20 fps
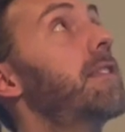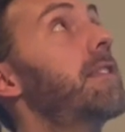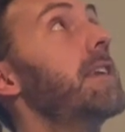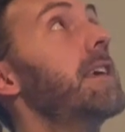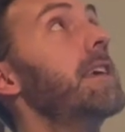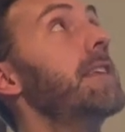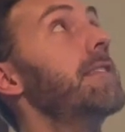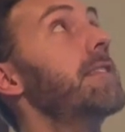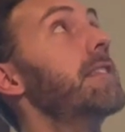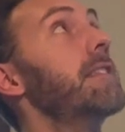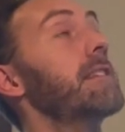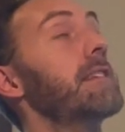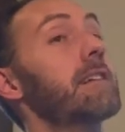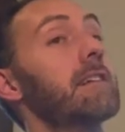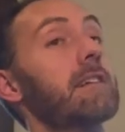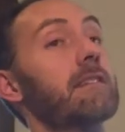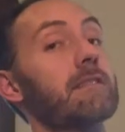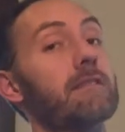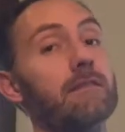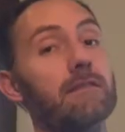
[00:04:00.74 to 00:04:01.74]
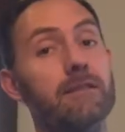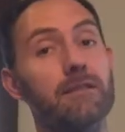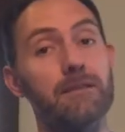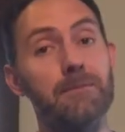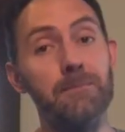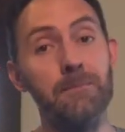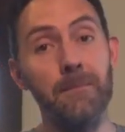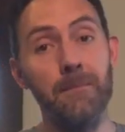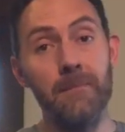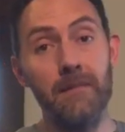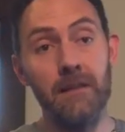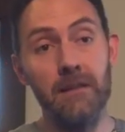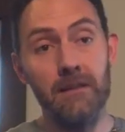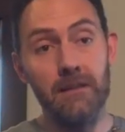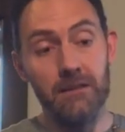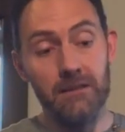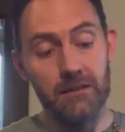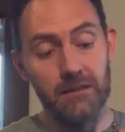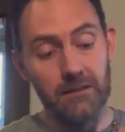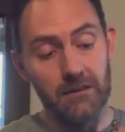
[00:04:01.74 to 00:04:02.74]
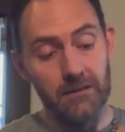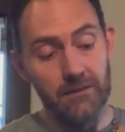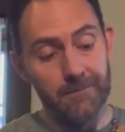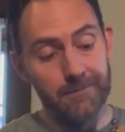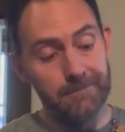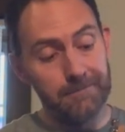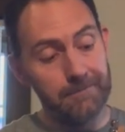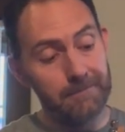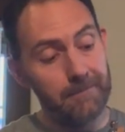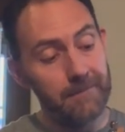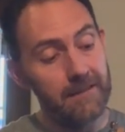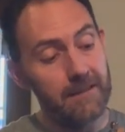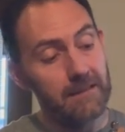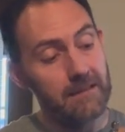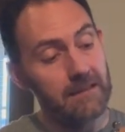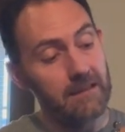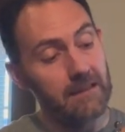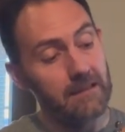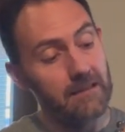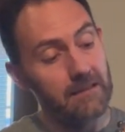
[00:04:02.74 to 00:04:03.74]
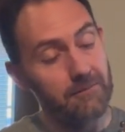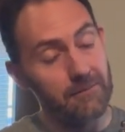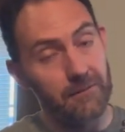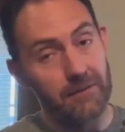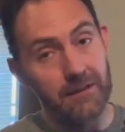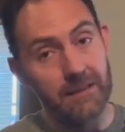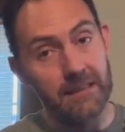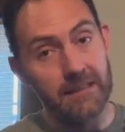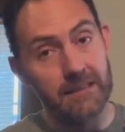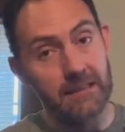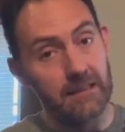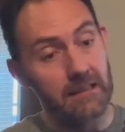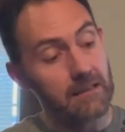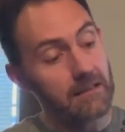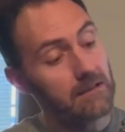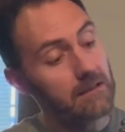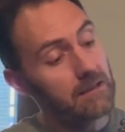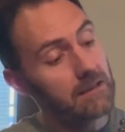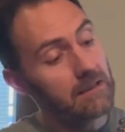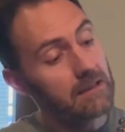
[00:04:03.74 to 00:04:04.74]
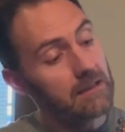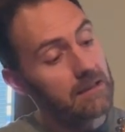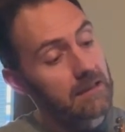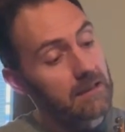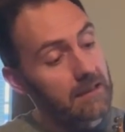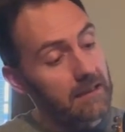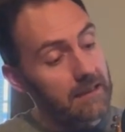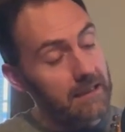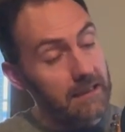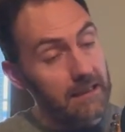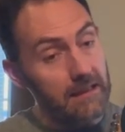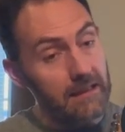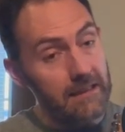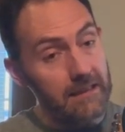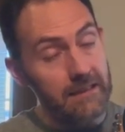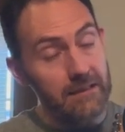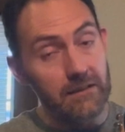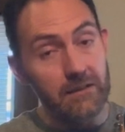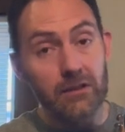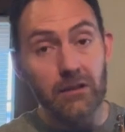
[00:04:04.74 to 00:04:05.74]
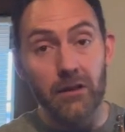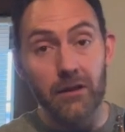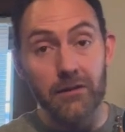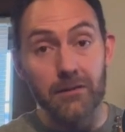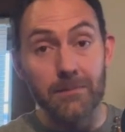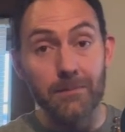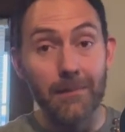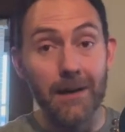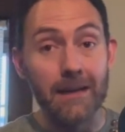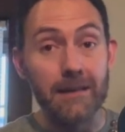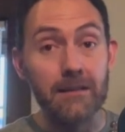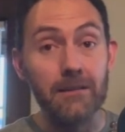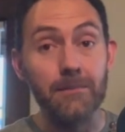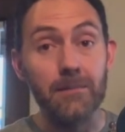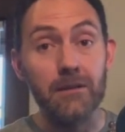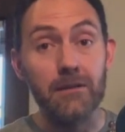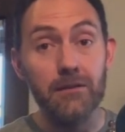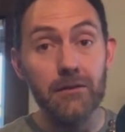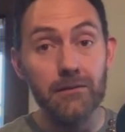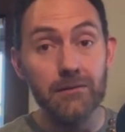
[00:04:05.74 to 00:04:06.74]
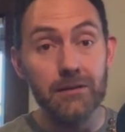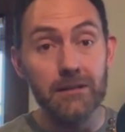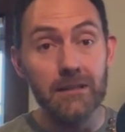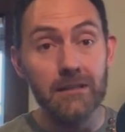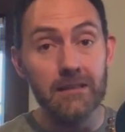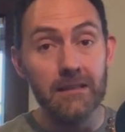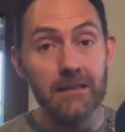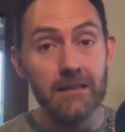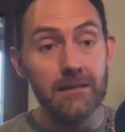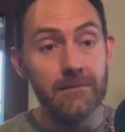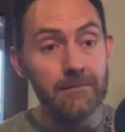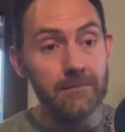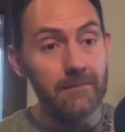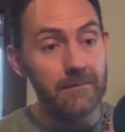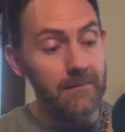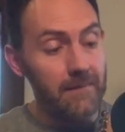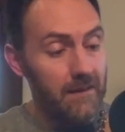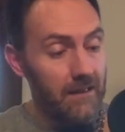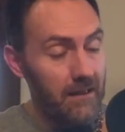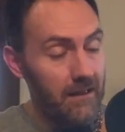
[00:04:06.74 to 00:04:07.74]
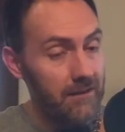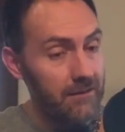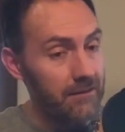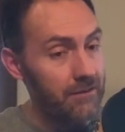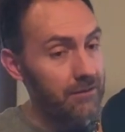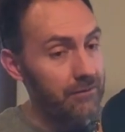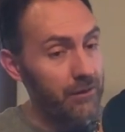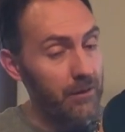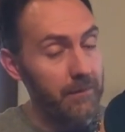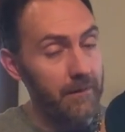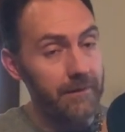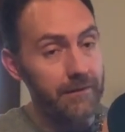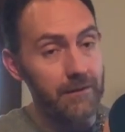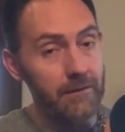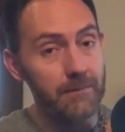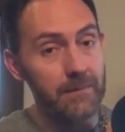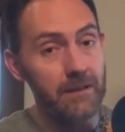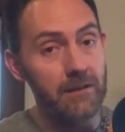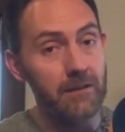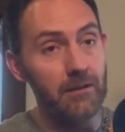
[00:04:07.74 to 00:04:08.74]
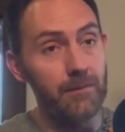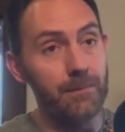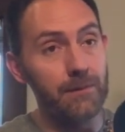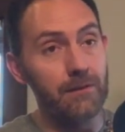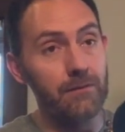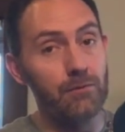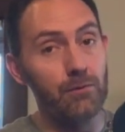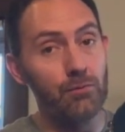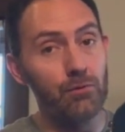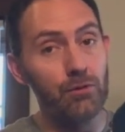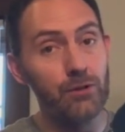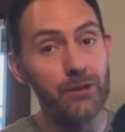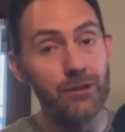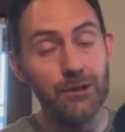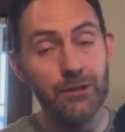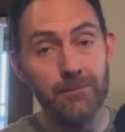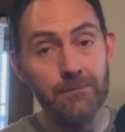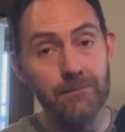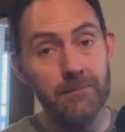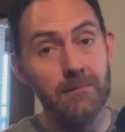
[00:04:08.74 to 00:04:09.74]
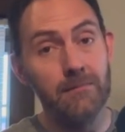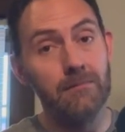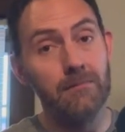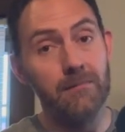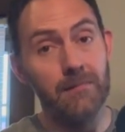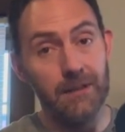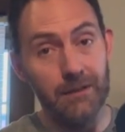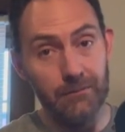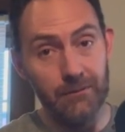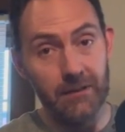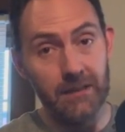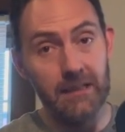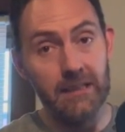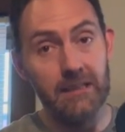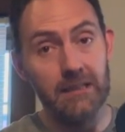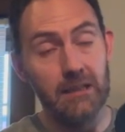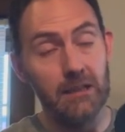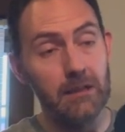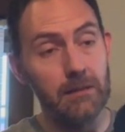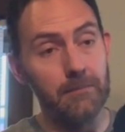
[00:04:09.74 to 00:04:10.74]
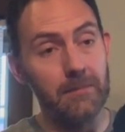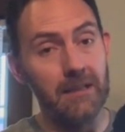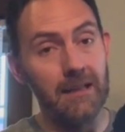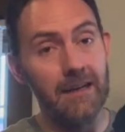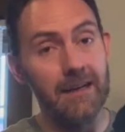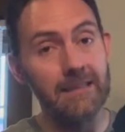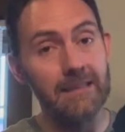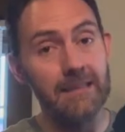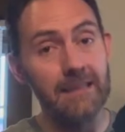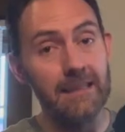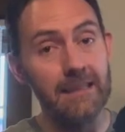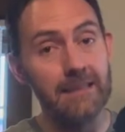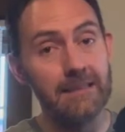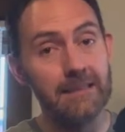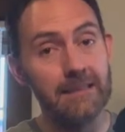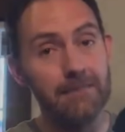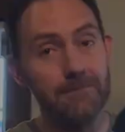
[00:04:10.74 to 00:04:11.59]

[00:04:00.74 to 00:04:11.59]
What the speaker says: thin than the others. So we'll get to getting these guitars mic'd up acoustically. I'll strum a few big open chords, then we'll get into the blind test.